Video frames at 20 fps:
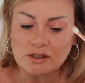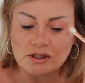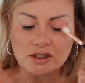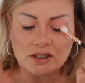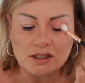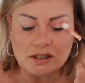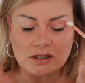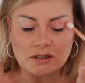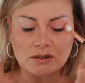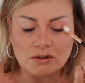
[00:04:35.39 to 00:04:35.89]

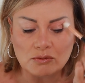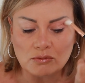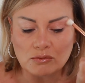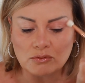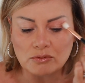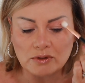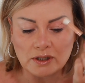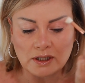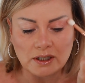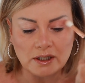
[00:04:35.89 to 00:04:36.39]
just
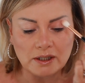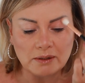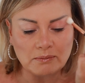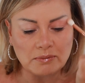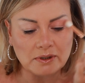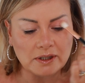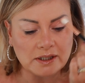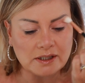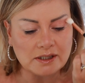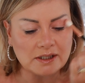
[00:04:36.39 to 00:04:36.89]
really
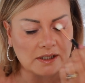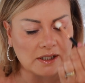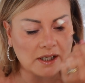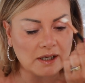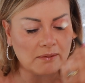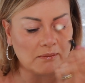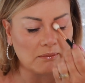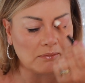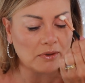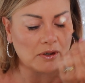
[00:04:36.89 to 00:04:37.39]
blending
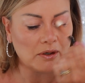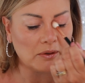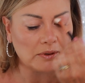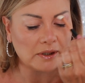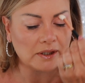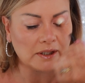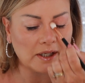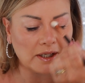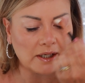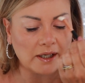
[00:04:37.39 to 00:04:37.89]
that and
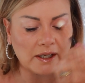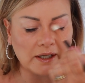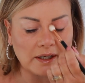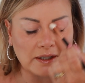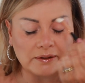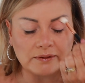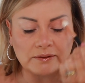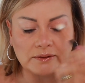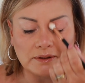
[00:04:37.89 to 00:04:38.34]
blowing that out.